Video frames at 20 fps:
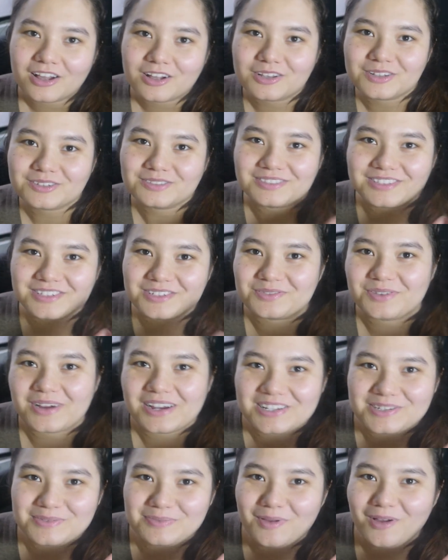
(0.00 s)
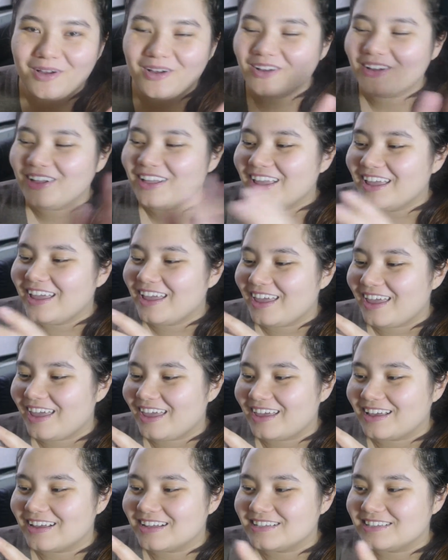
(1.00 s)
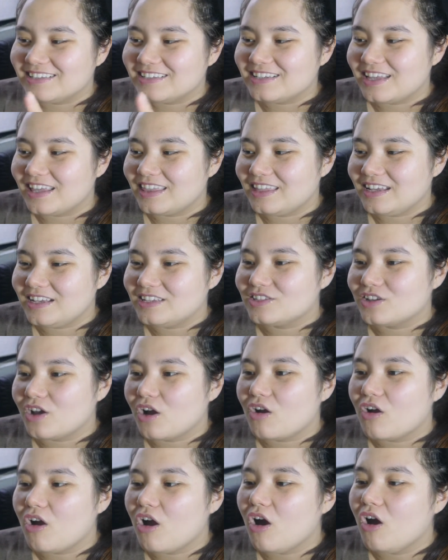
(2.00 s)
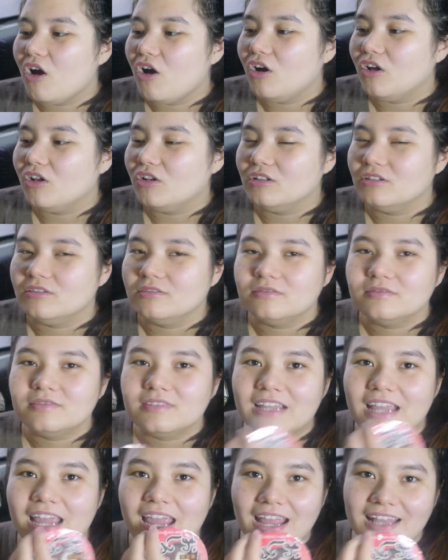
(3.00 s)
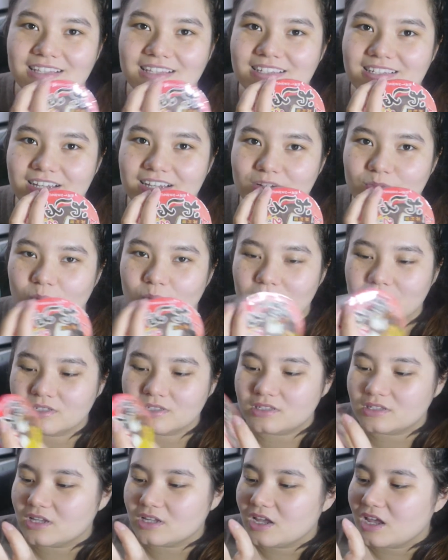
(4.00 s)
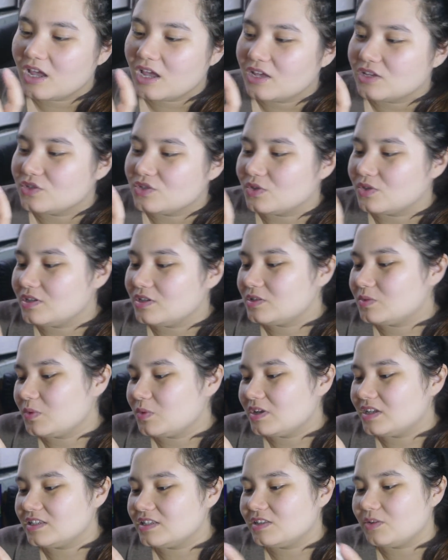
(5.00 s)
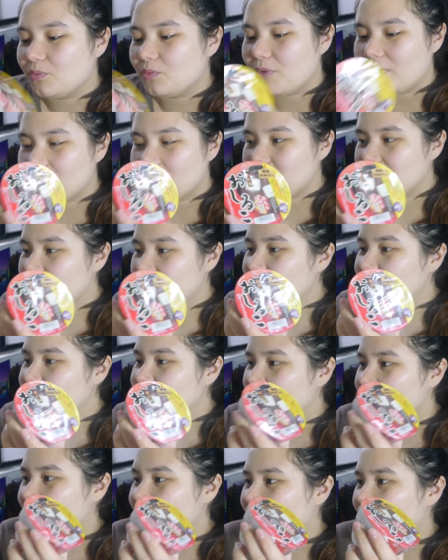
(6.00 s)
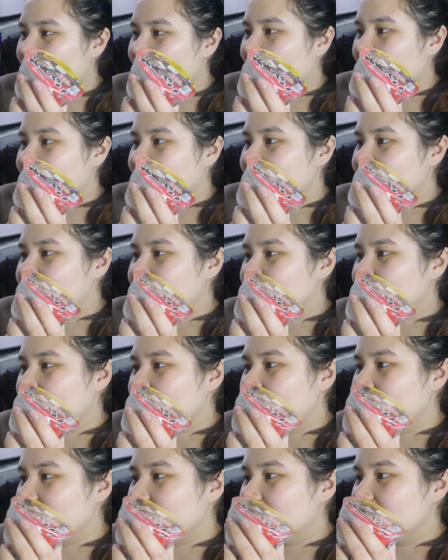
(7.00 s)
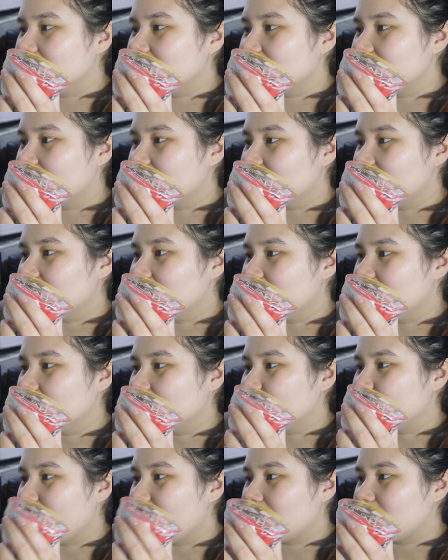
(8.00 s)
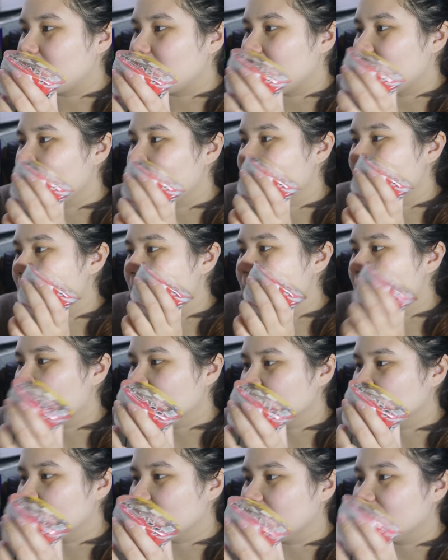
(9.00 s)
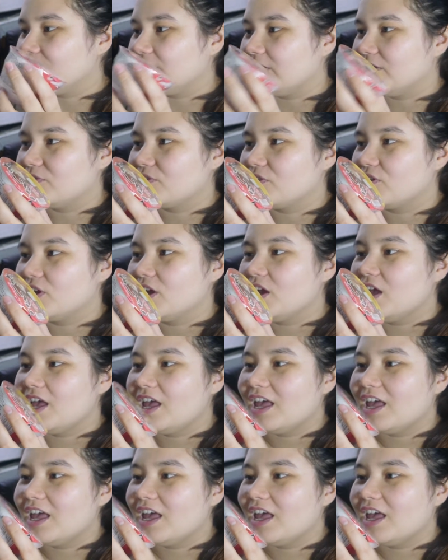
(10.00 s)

glutinous rice ball, and these are all instant ones. So this one is the red bean flavor, and this one is the red bean matcha flavor.